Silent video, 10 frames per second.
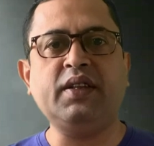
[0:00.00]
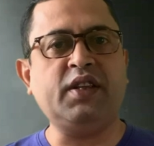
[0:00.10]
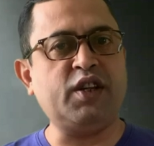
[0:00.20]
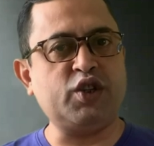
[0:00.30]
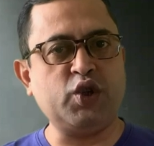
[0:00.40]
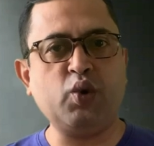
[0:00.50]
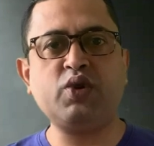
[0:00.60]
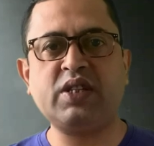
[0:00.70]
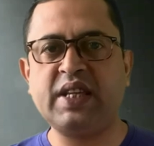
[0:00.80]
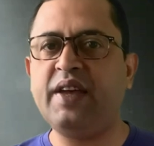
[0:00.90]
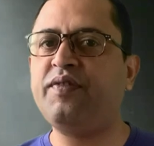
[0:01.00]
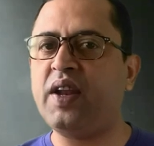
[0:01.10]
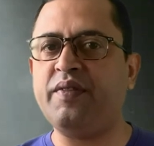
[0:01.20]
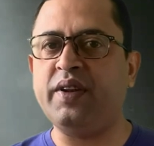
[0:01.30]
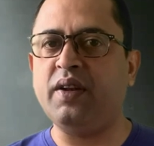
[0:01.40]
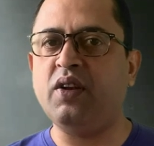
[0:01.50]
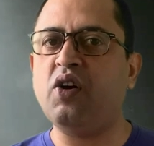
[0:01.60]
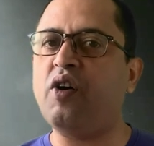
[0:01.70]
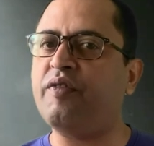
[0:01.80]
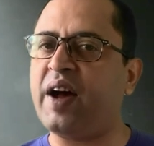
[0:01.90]
There is no safe level
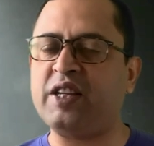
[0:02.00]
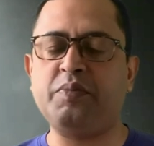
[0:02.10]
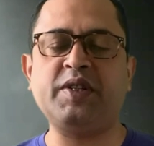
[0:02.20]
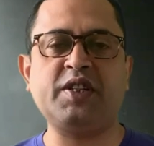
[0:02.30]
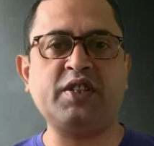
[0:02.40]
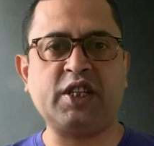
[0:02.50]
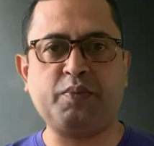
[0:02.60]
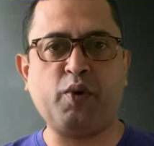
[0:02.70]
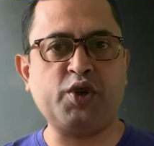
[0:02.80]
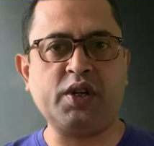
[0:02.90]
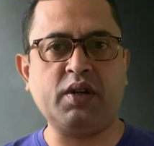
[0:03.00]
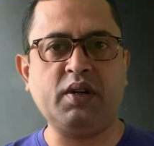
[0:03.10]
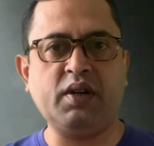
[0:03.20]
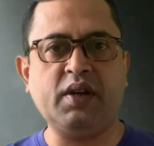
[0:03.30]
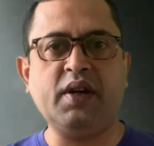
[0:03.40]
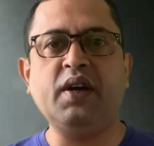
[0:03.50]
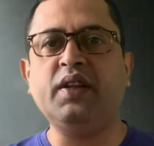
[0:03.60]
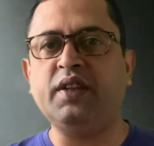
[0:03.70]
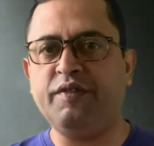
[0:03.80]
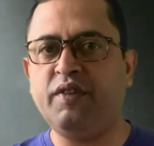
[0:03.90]
of asbestos exposure.
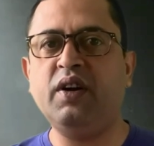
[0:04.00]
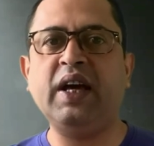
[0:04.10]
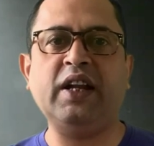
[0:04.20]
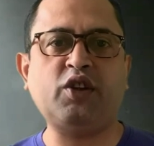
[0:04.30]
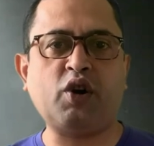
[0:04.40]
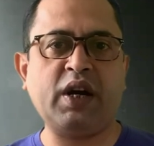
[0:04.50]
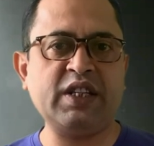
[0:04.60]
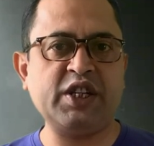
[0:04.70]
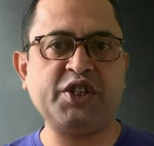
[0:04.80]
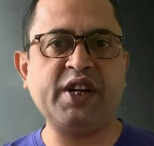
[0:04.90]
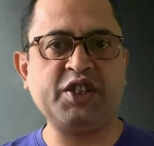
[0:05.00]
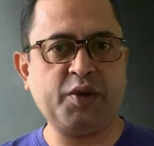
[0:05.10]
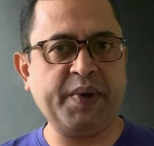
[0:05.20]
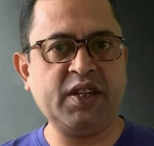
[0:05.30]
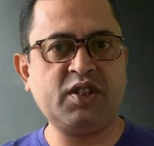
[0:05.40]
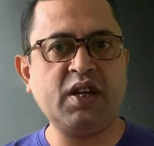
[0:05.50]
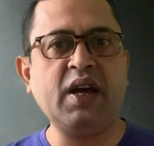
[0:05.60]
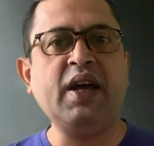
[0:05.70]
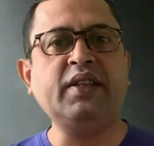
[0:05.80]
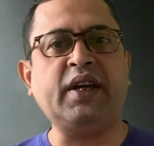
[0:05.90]
The World Health Organization estimates
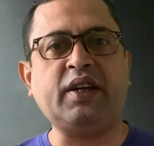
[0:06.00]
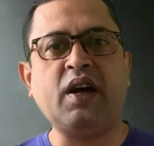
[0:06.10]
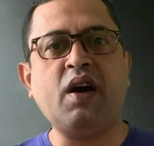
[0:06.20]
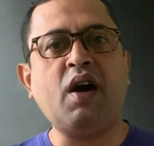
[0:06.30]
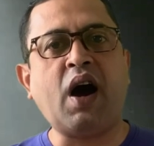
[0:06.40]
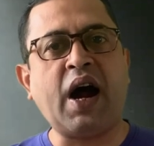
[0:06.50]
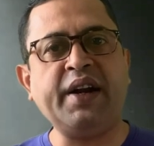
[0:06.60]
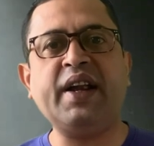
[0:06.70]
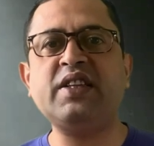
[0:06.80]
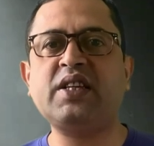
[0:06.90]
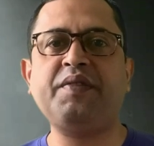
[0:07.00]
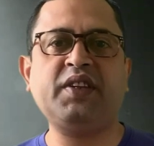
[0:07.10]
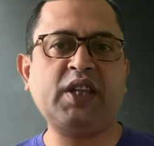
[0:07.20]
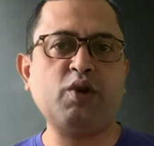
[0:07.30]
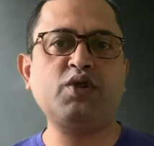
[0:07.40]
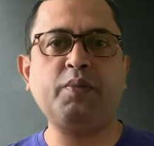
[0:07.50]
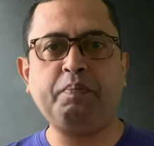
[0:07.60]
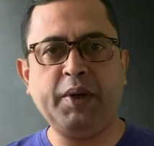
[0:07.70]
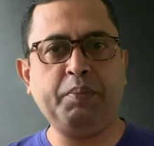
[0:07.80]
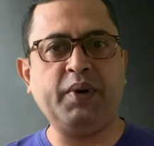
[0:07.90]
that
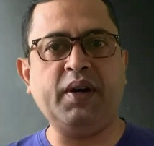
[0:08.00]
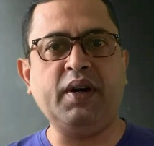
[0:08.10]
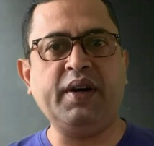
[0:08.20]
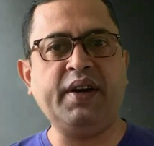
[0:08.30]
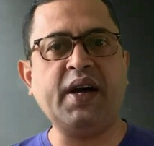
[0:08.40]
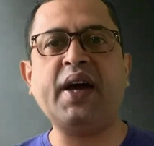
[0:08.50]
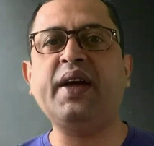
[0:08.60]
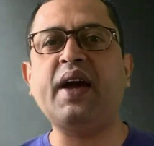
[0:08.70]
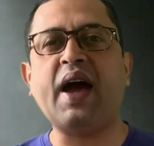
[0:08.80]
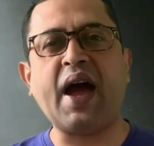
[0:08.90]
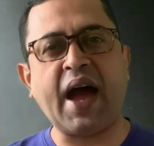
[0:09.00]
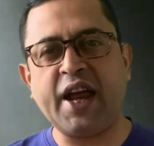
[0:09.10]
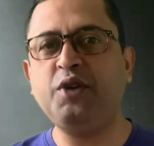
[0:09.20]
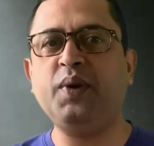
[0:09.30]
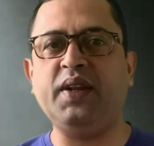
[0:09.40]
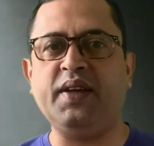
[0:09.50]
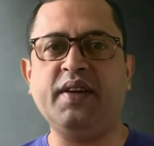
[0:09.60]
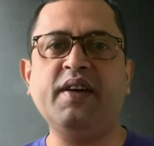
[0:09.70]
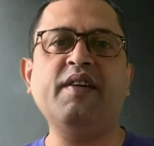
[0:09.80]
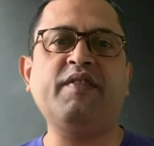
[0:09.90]
107,000 people die annually
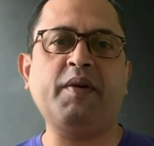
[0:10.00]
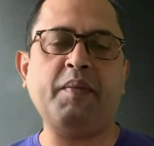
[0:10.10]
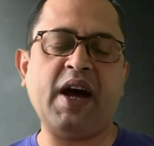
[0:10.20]
from